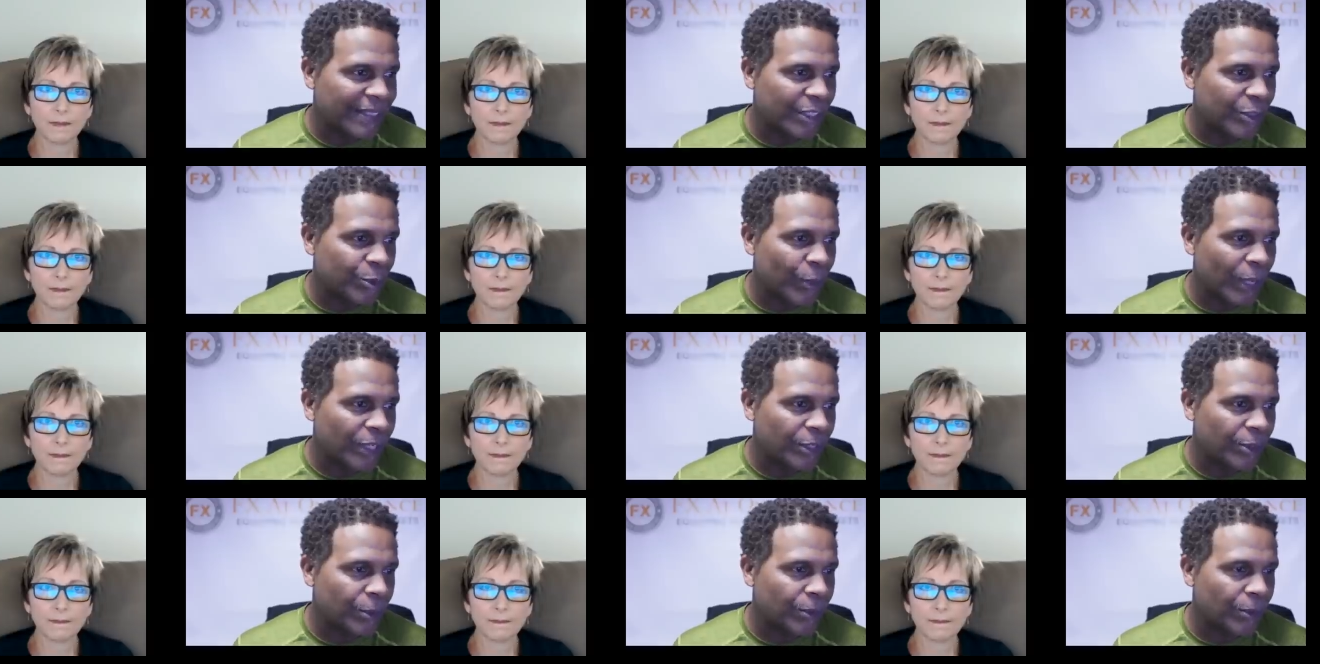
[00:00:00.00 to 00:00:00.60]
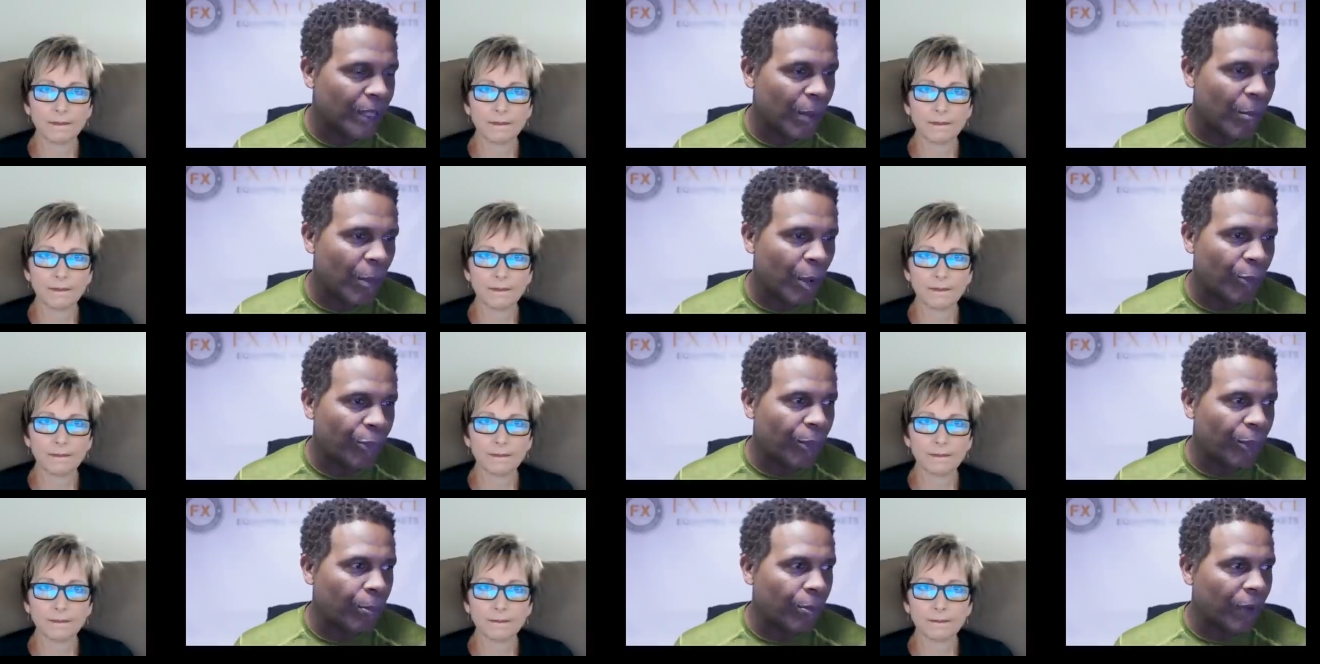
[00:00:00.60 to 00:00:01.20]
Speaker 1: these ratios on
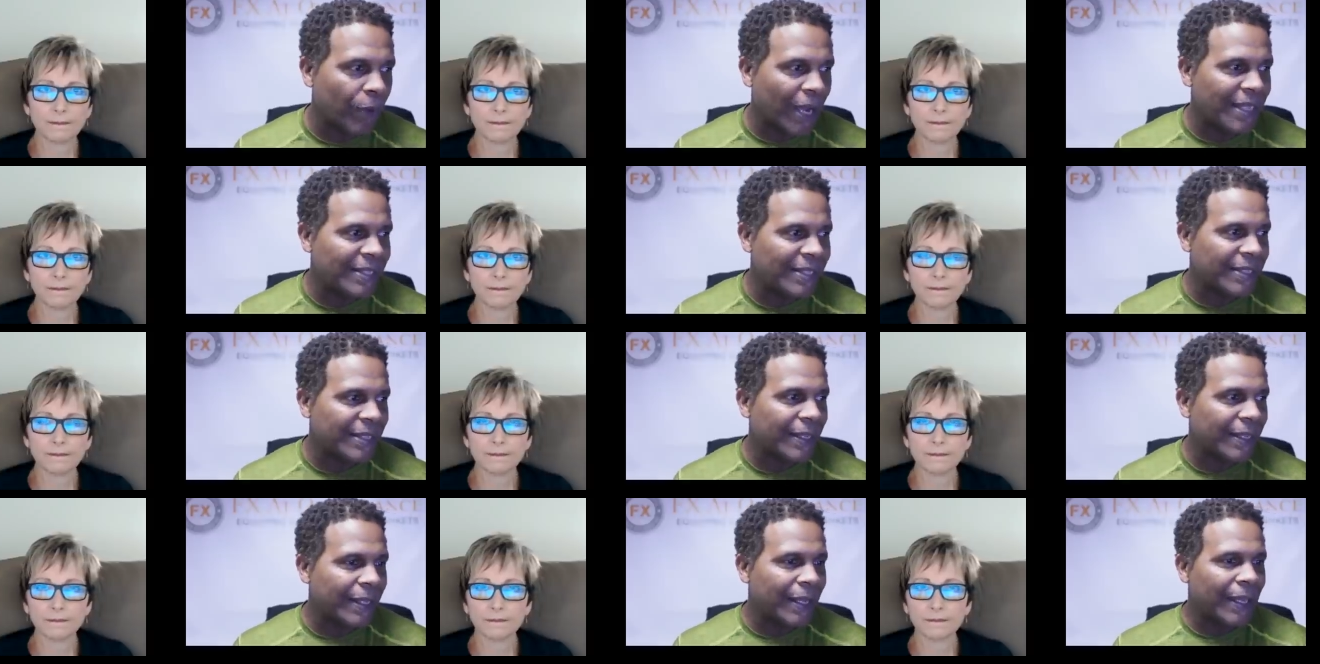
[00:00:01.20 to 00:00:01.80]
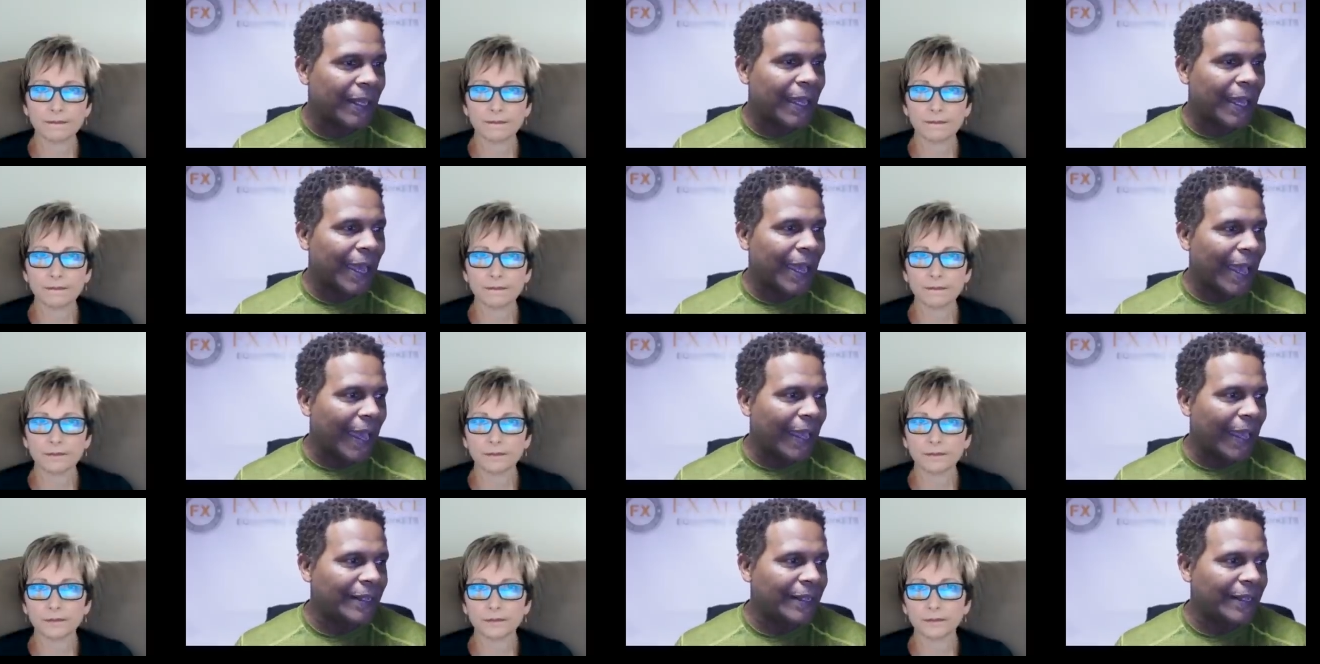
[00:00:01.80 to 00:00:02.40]
both the price
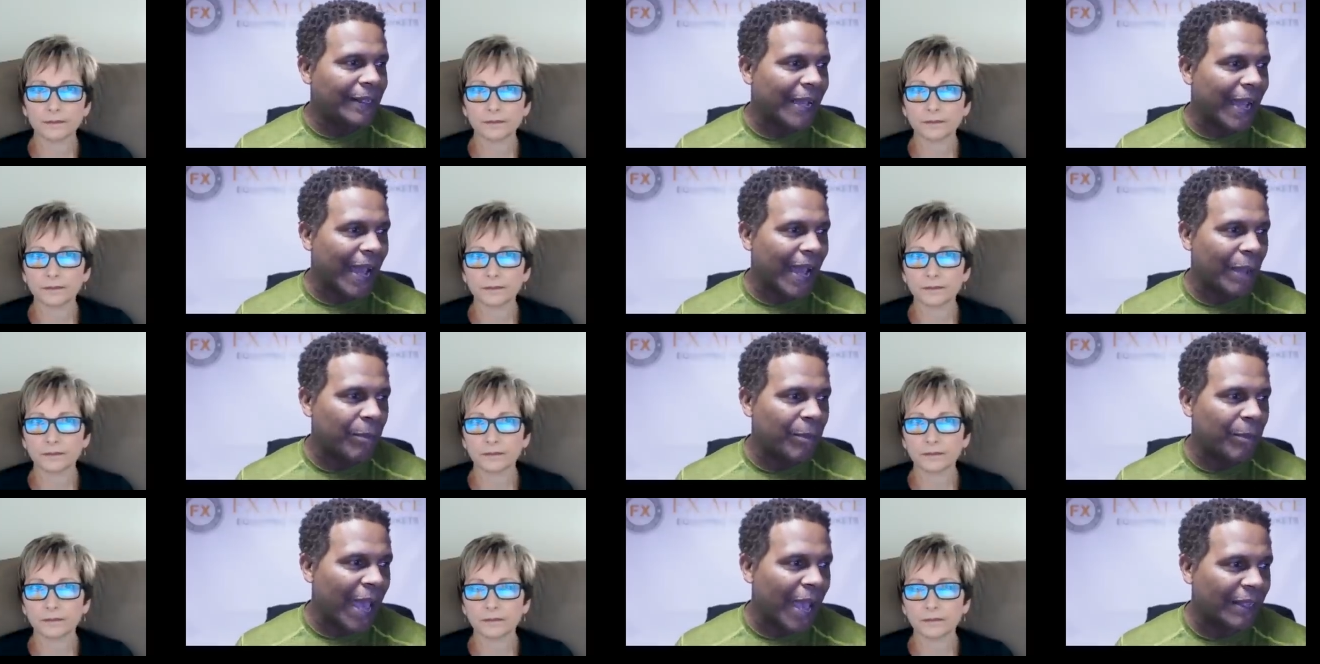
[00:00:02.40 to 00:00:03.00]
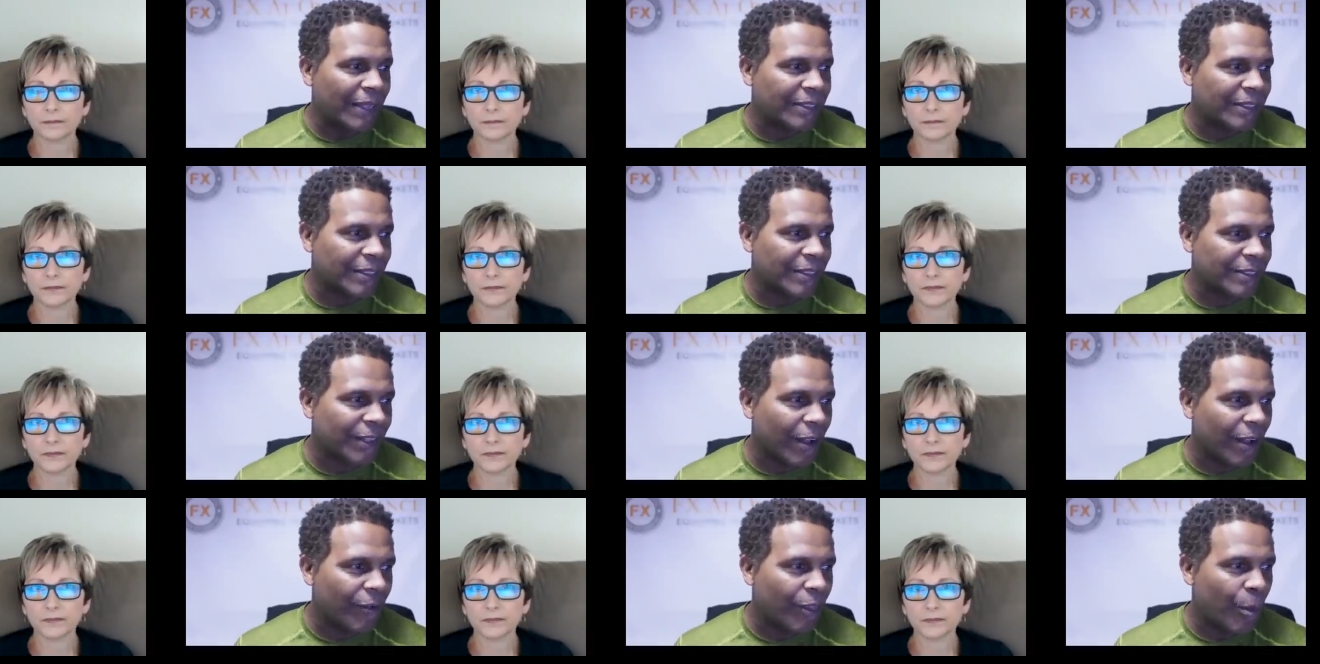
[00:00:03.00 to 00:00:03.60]
and time
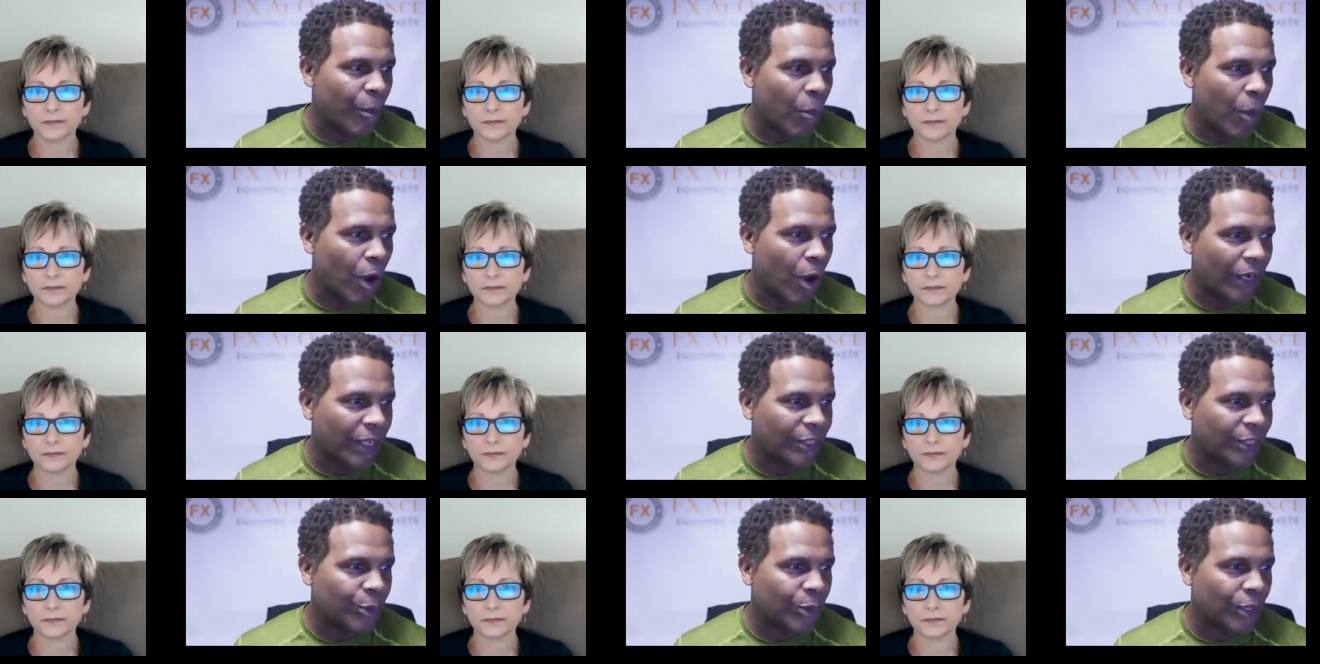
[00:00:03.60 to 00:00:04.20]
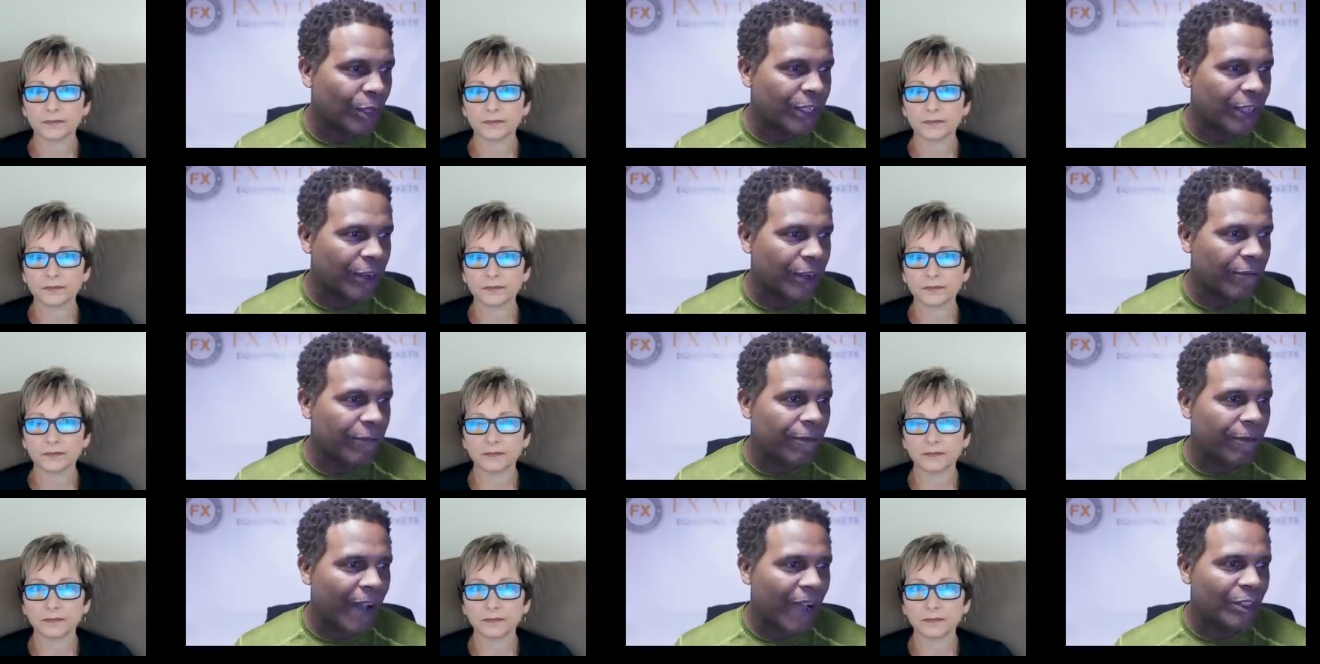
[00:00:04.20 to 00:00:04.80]
axis of the market to
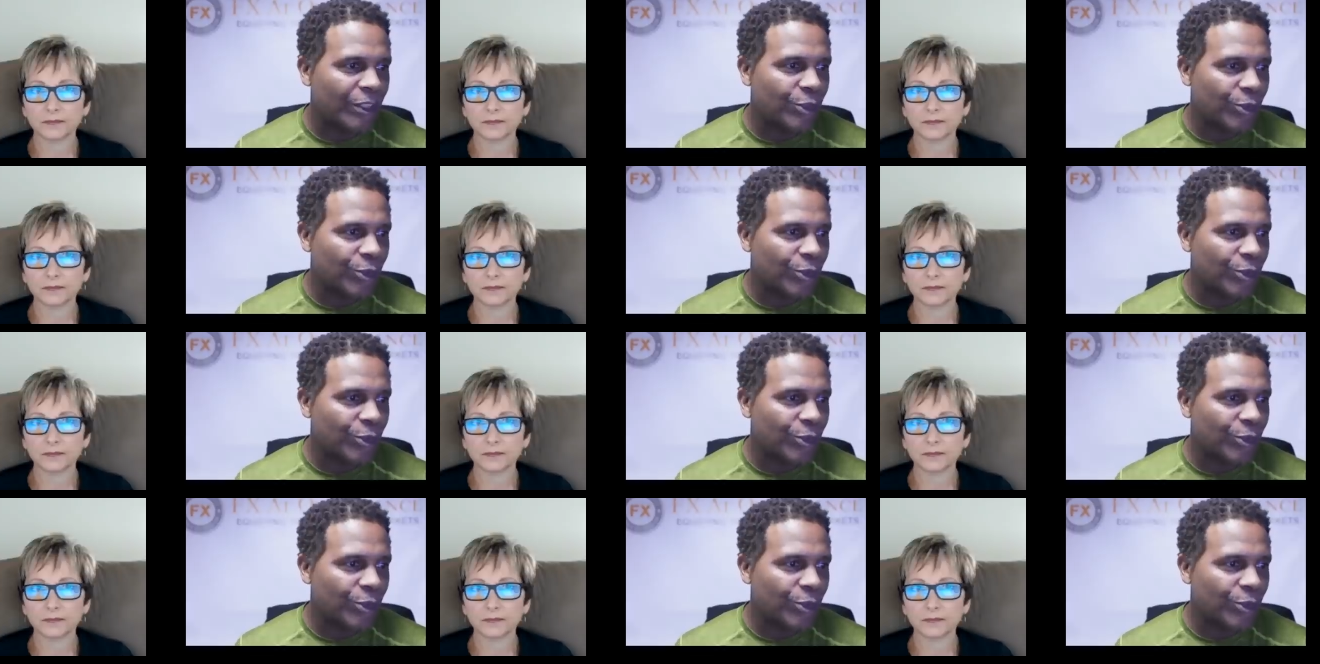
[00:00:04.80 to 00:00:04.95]
identify